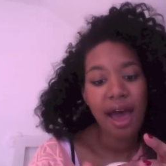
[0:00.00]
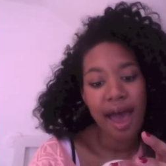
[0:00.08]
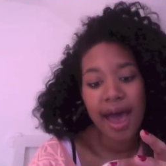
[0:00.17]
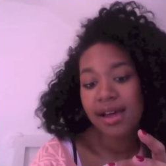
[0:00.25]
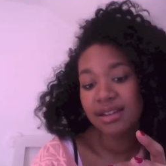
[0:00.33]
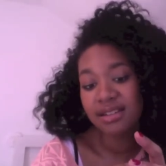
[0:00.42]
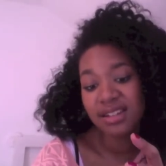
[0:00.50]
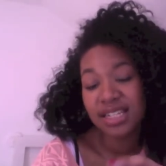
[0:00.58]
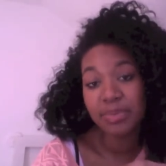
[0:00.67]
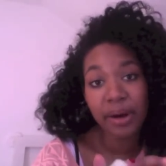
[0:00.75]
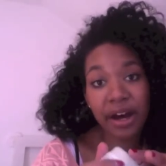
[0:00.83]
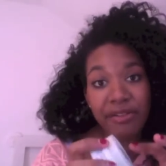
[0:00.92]
and
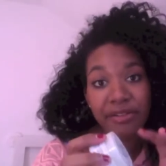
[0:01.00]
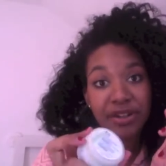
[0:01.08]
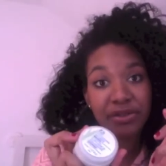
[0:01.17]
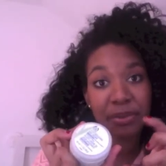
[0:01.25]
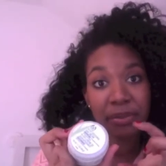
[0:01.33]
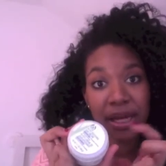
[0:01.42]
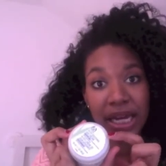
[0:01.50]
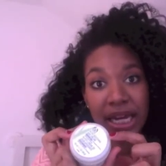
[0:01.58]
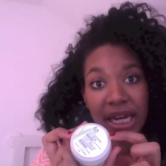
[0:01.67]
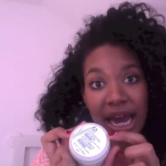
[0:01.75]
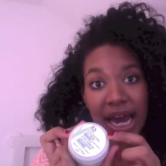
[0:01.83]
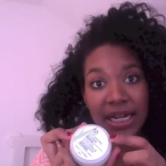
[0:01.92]
it's perfect for
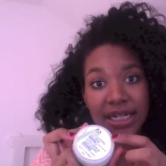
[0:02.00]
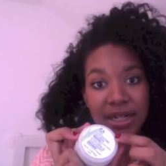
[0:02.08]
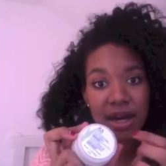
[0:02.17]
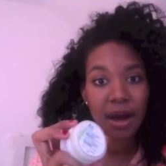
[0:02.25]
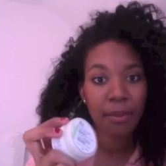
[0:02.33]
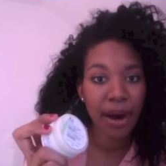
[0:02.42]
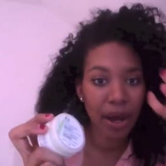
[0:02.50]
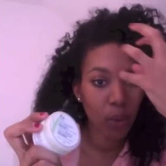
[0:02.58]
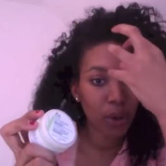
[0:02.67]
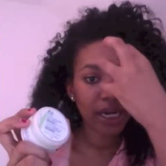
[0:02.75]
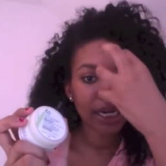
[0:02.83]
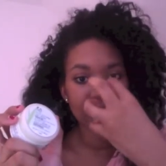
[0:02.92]
me and my
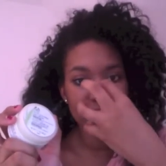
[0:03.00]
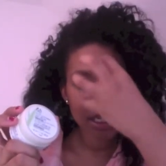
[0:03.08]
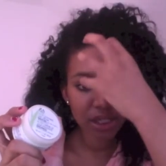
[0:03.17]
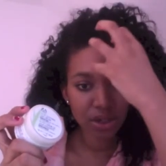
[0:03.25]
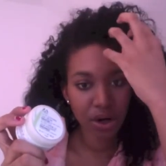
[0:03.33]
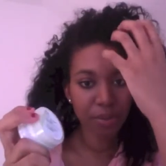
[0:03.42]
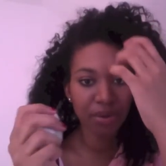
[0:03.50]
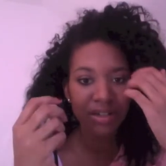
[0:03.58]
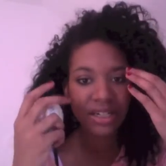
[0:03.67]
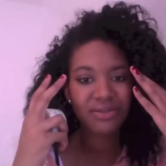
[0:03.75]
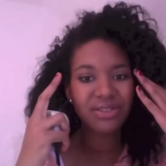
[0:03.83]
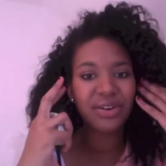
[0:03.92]
oily T-zone
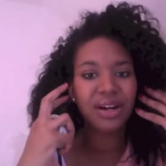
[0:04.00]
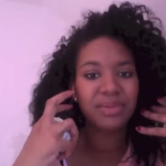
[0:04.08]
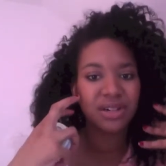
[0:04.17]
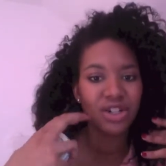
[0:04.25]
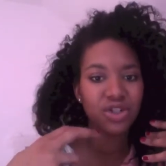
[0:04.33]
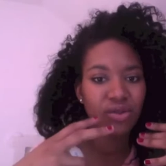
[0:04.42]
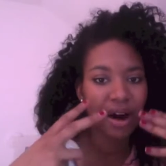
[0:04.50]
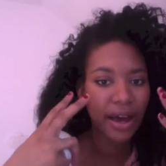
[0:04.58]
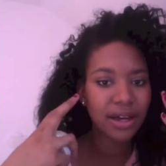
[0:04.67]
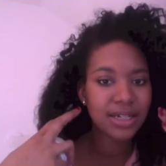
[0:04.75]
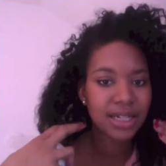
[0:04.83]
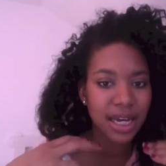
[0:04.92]
because I've developed a
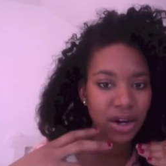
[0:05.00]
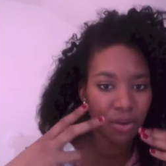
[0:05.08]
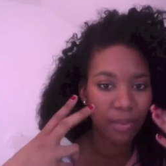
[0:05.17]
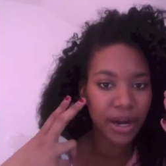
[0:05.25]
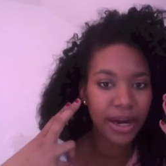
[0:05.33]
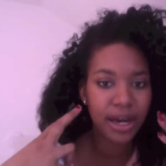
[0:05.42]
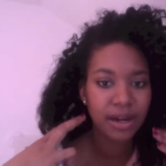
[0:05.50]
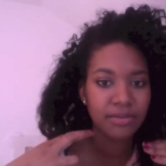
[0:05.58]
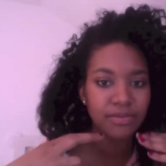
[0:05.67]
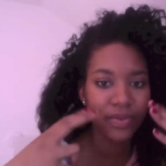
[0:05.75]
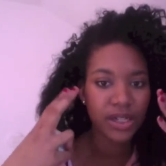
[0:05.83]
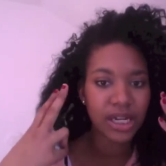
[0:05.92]
drier skin on
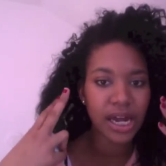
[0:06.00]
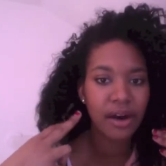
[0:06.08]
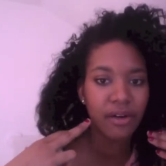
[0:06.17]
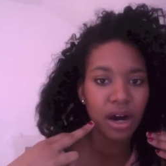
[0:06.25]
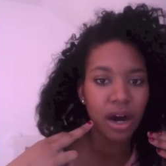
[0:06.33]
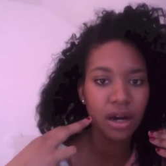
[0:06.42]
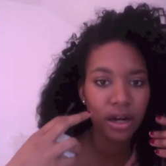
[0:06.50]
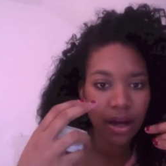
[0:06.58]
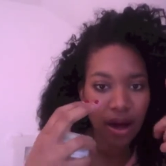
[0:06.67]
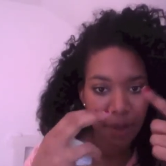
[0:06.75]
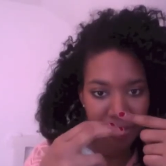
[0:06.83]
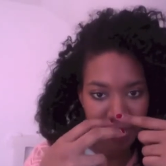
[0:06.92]
this area,
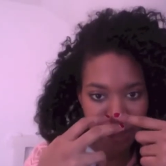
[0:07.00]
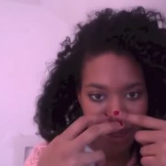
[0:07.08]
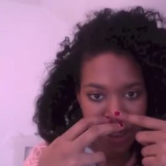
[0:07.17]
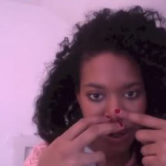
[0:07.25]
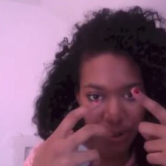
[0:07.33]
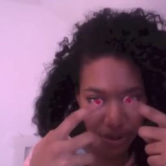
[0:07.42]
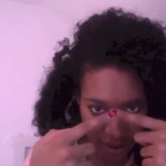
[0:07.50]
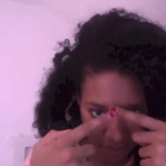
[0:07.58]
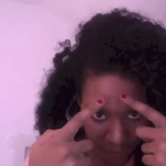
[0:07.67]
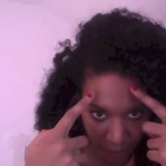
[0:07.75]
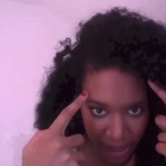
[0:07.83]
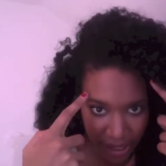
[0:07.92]
but my nose
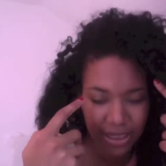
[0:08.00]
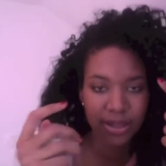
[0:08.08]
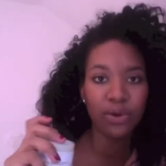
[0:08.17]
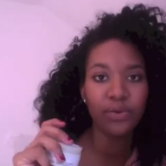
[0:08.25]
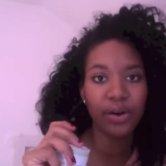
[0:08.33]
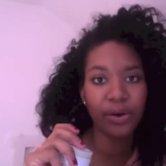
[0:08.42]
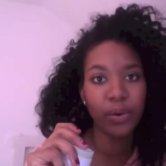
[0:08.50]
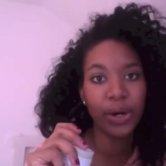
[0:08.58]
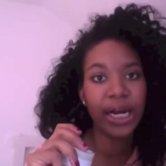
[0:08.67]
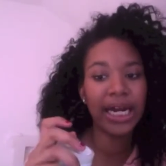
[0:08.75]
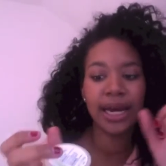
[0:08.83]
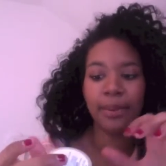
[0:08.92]
and forehead is still very
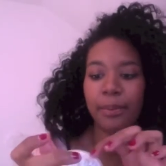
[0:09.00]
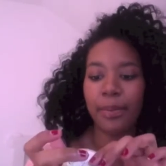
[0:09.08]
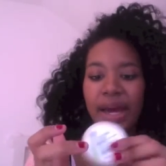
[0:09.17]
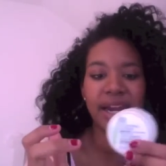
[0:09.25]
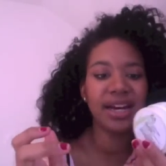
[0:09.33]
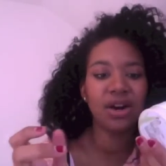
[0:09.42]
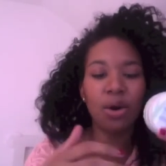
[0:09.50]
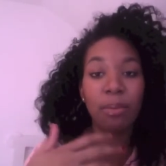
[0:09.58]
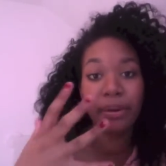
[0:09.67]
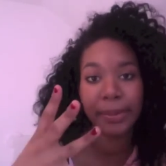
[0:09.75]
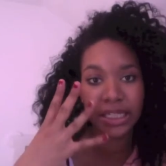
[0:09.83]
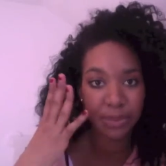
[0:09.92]
oily, and it
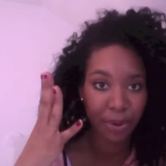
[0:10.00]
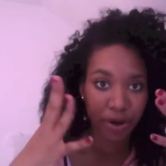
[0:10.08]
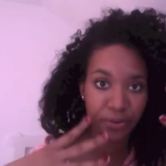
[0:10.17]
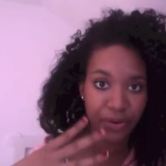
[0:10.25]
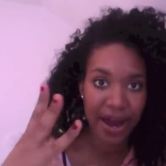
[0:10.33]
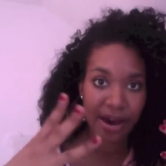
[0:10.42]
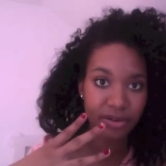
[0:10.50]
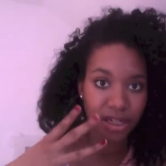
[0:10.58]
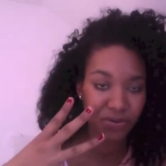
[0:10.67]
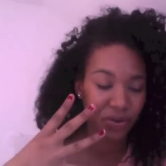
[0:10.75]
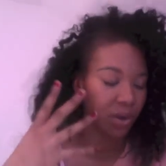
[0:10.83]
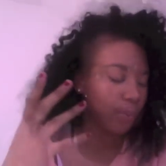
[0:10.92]
complements both
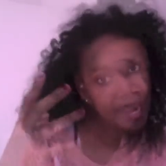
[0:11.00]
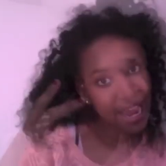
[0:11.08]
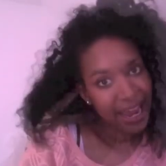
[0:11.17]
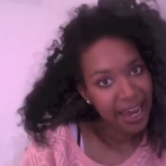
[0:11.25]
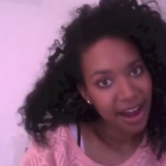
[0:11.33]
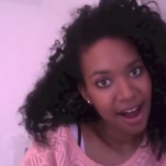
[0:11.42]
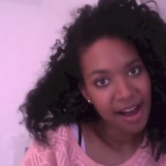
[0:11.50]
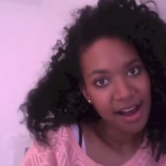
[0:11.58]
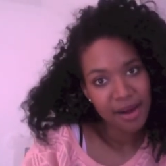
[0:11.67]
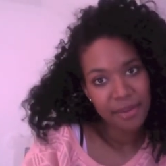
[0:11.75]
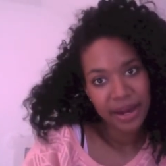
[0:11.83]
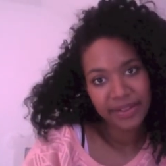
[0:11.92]
areas very well. Okay,
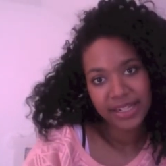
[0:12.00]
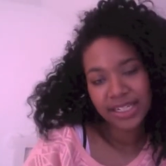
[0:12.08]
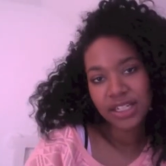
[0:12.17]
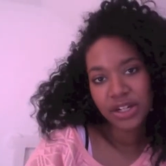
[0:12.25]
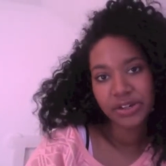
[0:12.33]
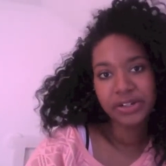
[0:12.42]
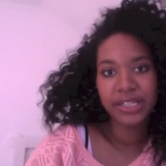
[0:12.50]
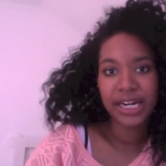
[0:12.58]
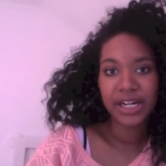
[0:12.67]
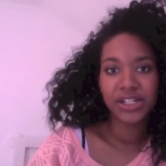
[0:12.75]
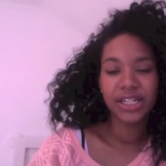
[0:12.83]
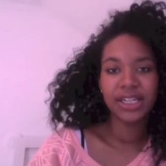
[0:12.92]
and this is a new
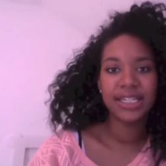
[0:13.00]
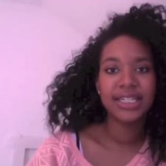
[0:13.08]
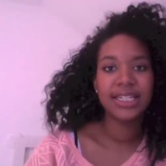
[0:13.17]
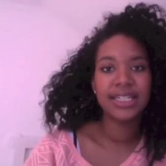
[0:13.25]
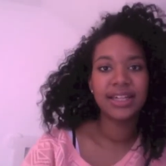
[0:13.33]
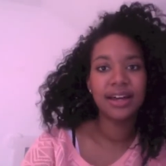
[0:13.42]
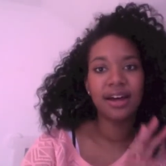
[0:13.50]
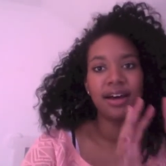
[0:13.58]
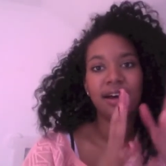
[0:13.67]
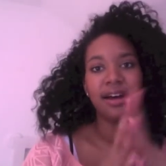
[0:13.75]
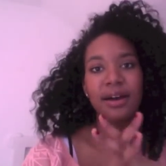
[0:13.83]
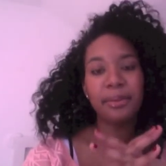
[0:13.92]
section. This is the